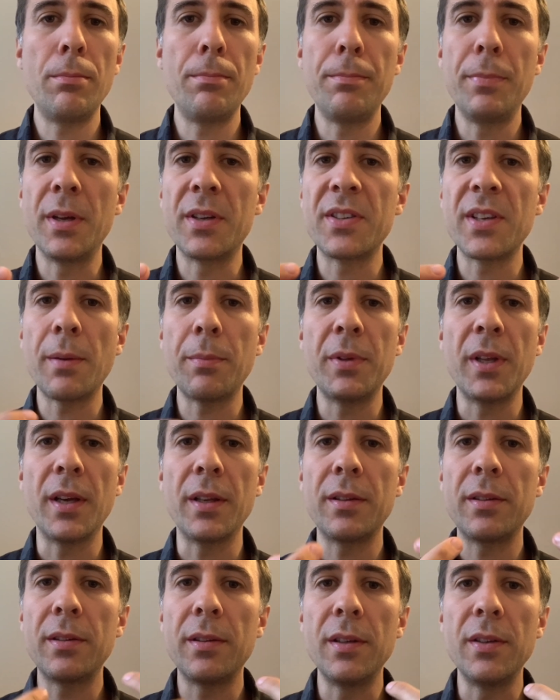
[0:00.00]
except
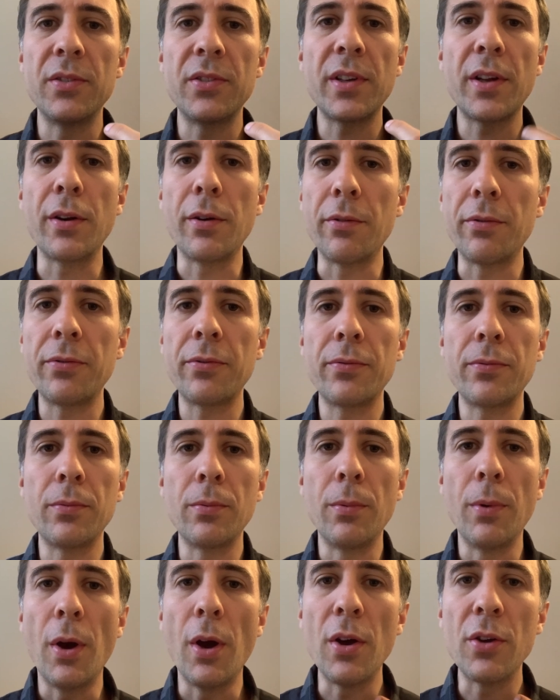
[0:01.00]
that instead of
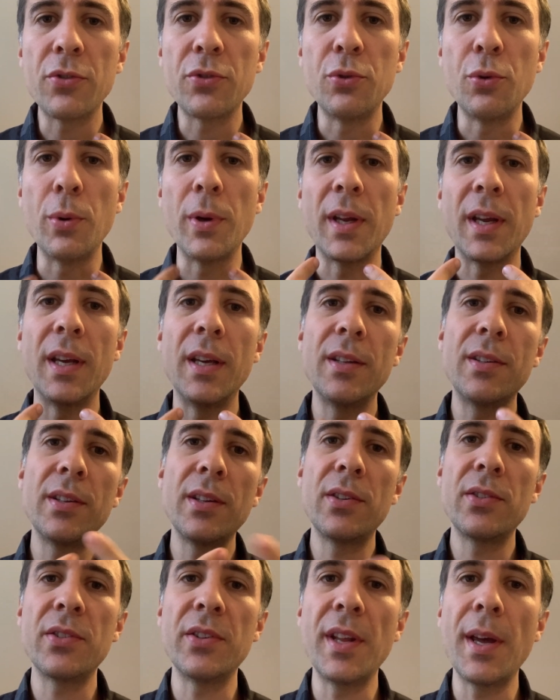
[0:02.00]
us doing it,
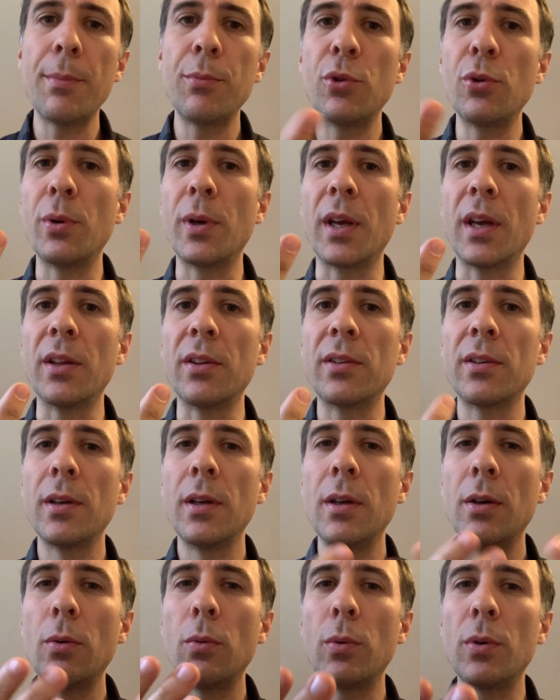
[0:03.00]
it's them doing it
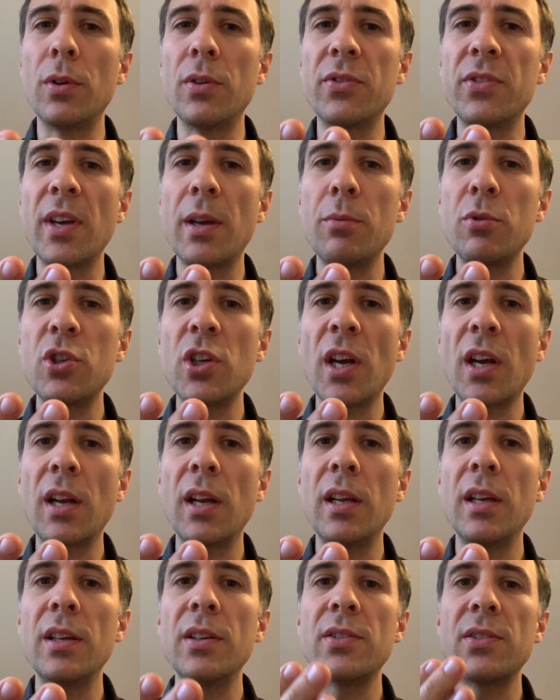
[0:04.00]
with the same
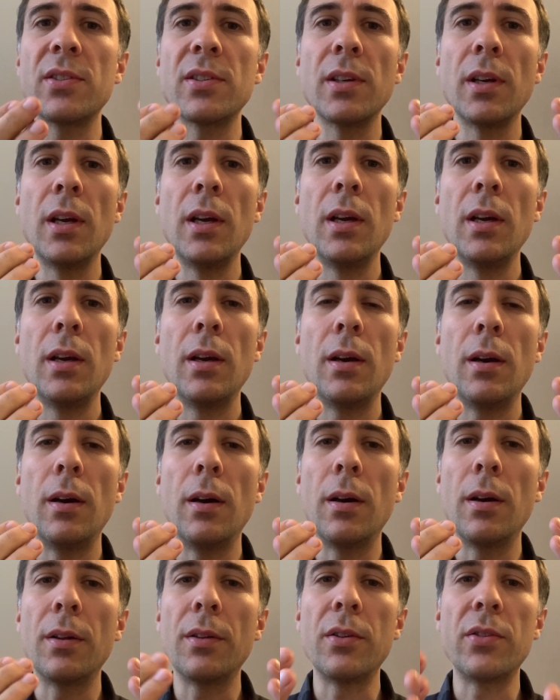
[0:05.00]
checklist,
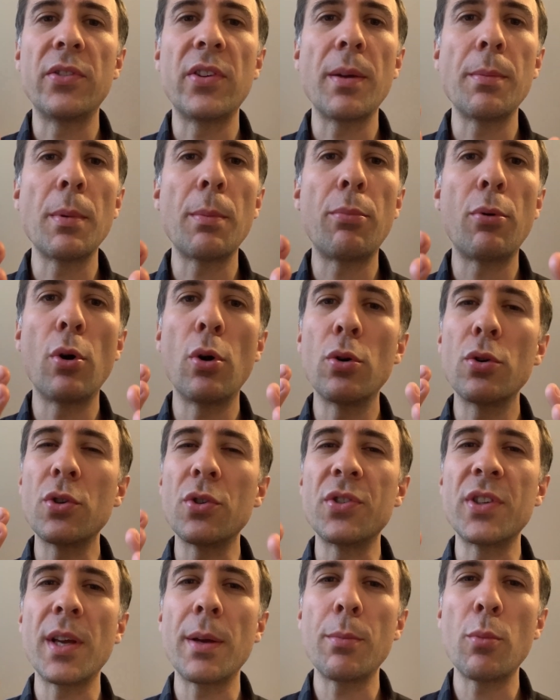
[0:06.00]
the same approach, the
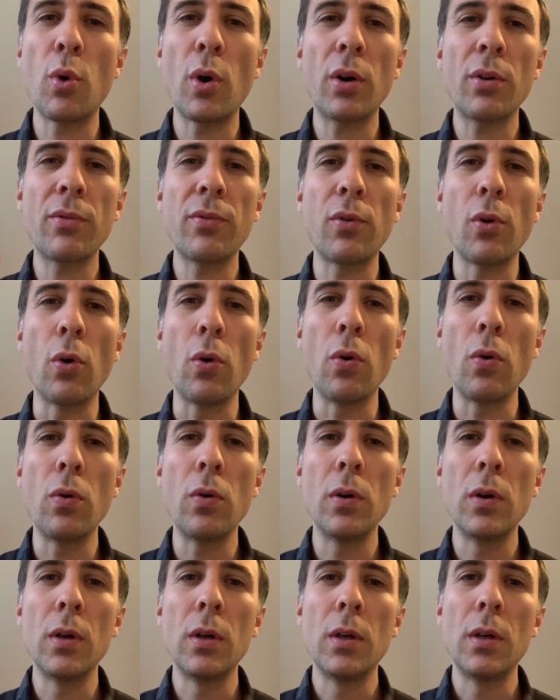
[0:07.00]
same
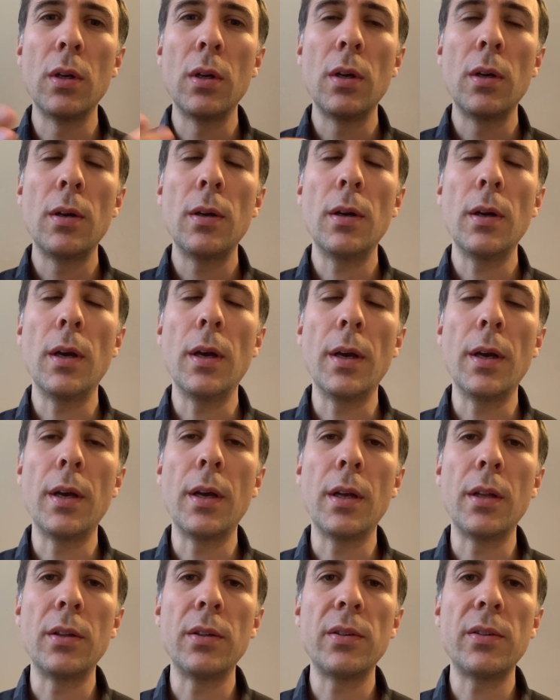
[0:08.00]
workflow,
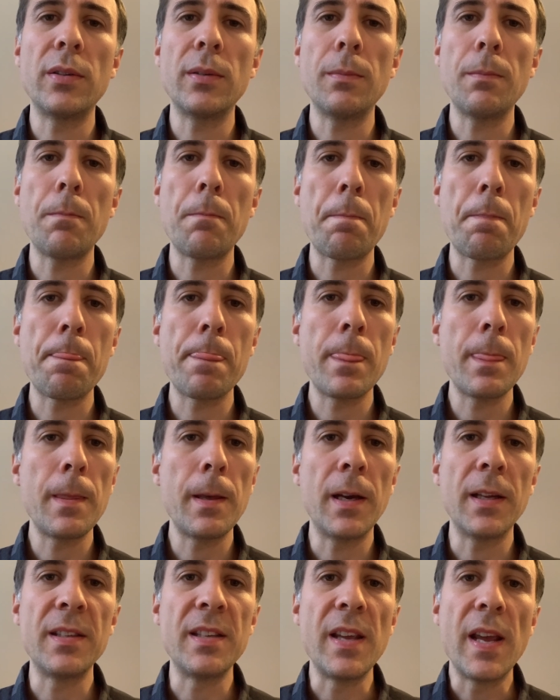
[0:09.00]
and
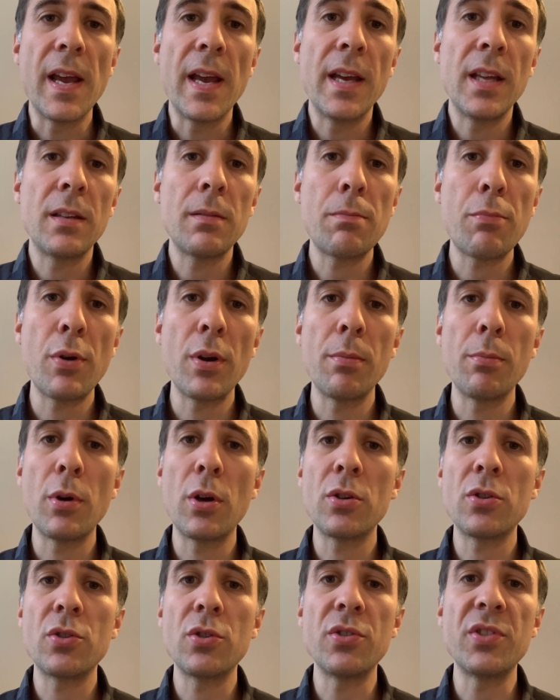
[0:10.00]
at the end, pretty
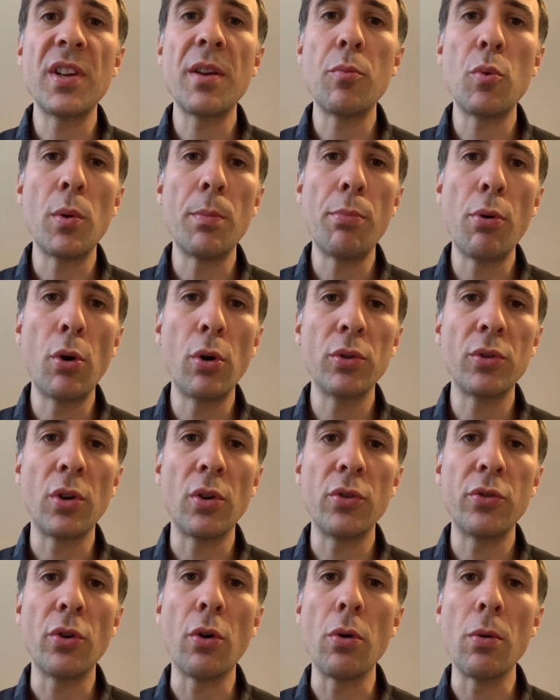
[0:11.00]
much the same report
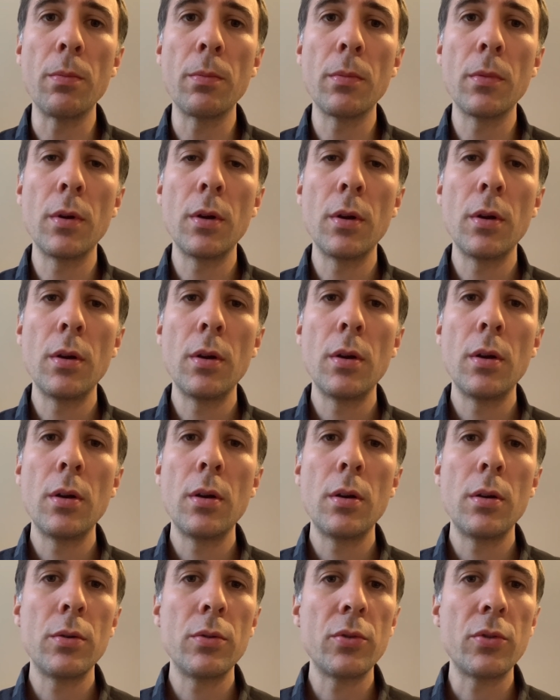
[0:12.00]
also.
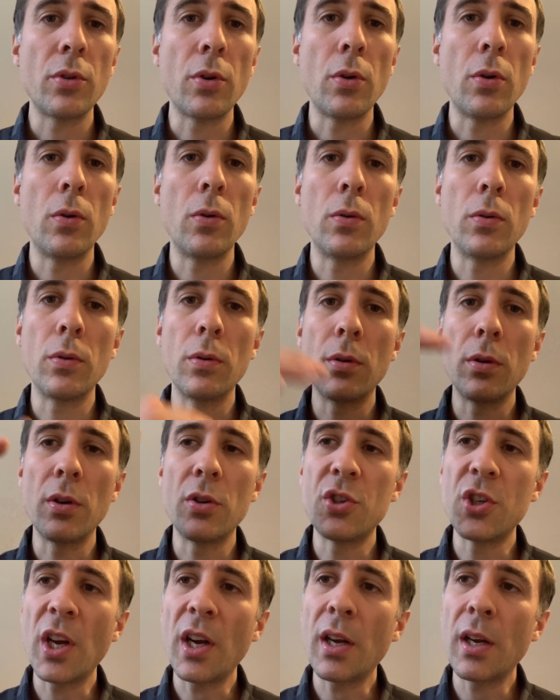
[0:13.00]
So a
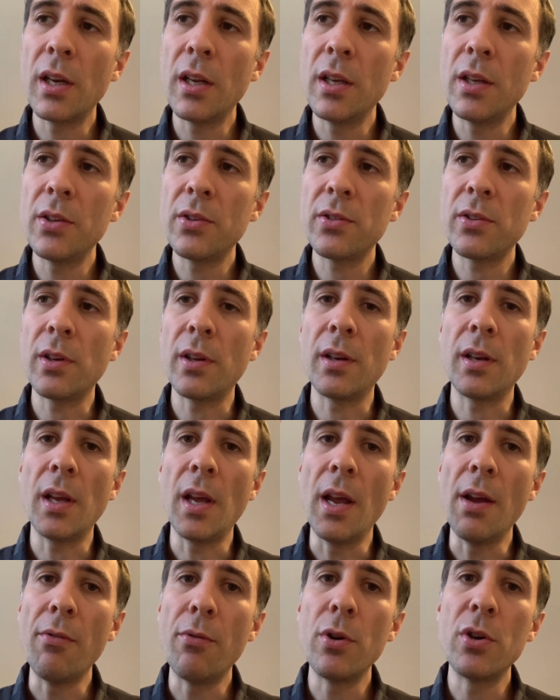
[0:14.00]
checklist, and
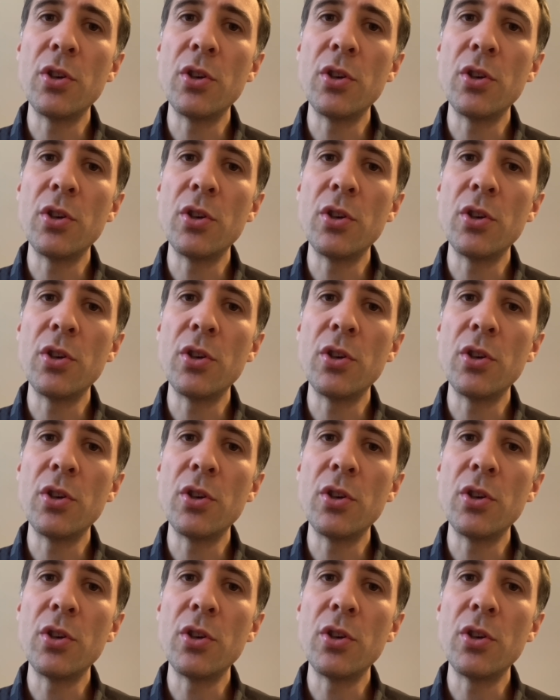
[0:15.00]
every